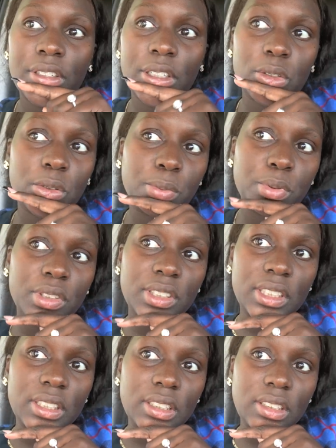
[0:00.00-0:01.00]
federal
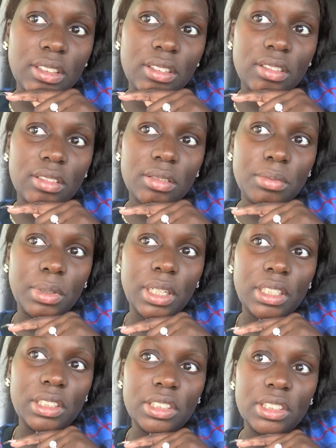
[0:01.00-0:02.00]
prison.
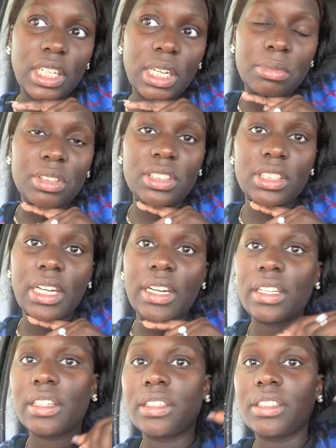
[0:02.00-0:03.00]
Billy just came to see how
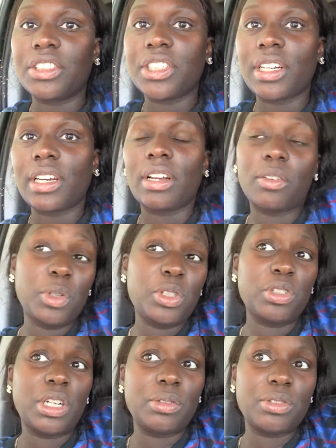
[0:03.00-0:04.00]
it looked and check it out. We
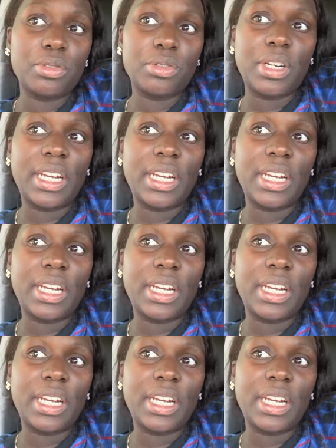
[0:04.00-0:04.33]
told you I was gonna do